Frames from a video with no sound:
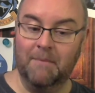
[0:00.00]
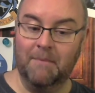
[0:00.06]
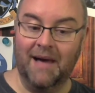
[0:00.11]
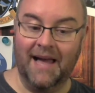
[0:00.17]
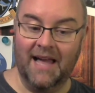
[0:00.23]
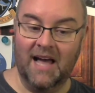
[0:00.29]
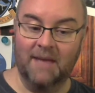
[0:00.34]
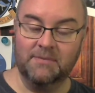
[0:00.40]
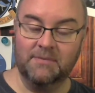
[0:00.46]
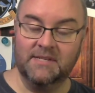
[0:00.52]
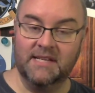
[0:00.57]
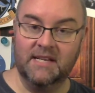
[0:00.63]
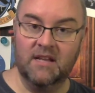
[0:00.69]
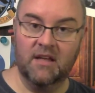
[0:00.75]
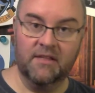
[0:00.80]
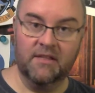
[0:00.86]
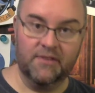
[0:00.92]

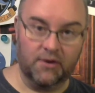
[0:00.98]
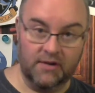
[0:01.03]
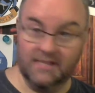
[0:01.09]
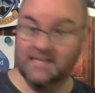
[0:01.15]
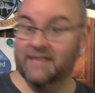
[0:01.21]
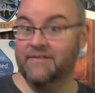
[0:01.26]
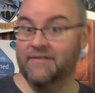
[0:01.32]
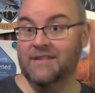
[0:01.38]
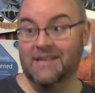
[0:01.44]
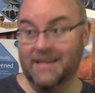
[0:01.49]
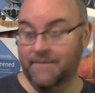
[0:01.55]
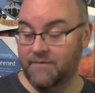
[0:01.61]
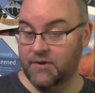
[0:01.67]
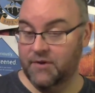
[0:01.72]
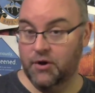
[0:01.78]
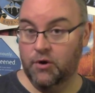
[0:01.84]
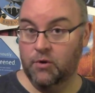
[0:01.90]
biopsied 37
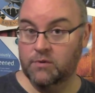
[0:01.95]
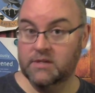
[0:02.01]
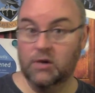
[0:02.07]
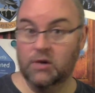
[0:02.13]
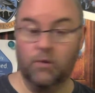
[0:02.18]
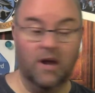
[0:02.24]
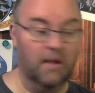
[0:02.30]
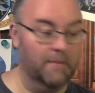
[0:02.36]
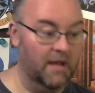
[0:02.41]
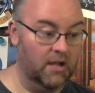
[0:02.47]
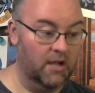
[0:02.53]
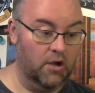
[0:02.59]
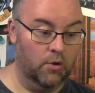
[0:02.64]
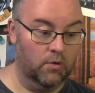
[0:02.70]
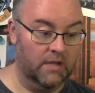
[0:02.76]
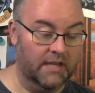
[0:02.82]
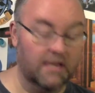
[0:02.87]
lymph nodes around my
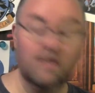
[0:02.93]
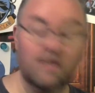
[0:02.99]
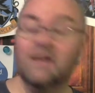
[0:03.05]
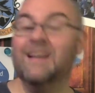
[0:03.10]
colon.